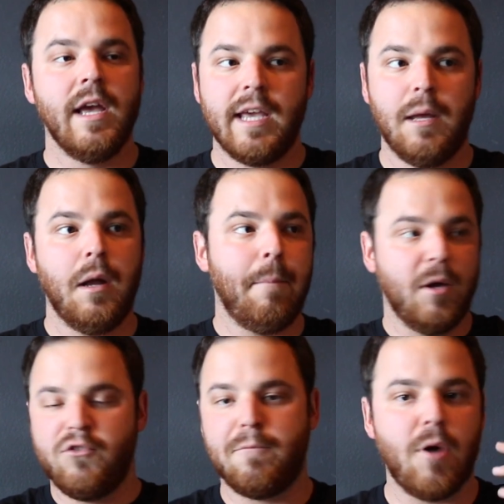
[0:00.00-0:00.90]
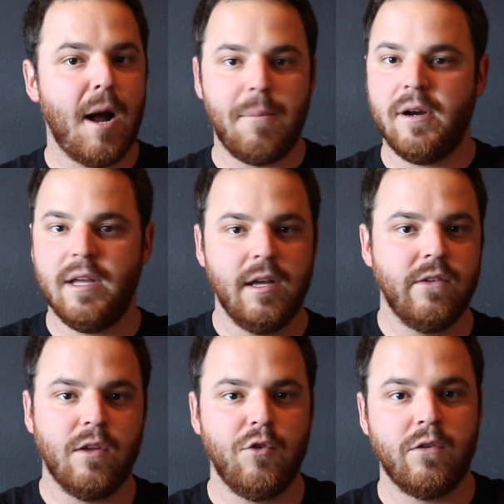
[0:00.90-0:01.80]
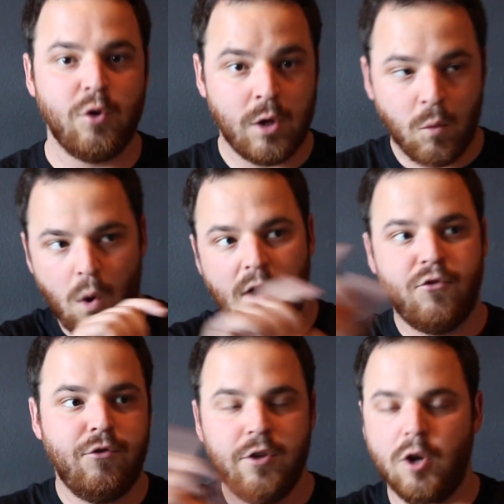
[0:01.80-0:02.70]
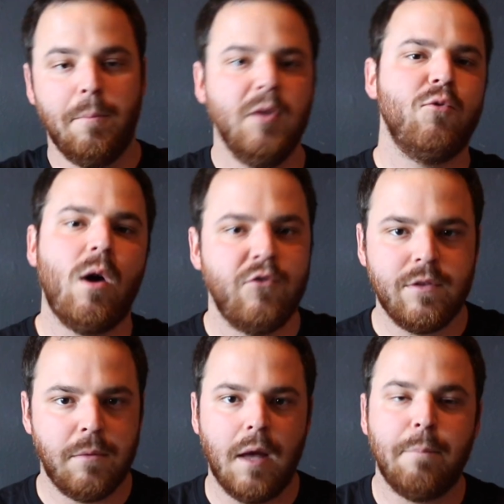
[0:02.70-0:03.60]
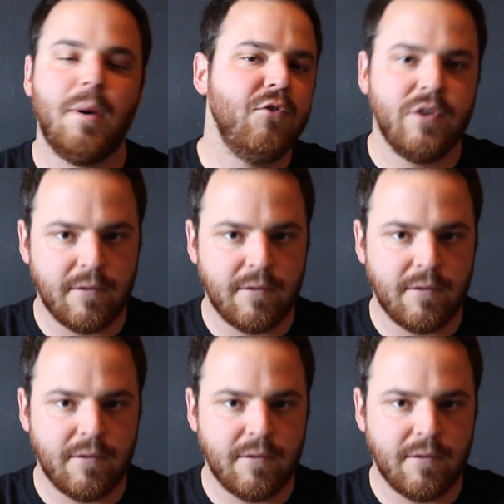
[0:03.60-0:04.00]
get a bunch of properties, and just you can watch, you know, binge watch a bunch of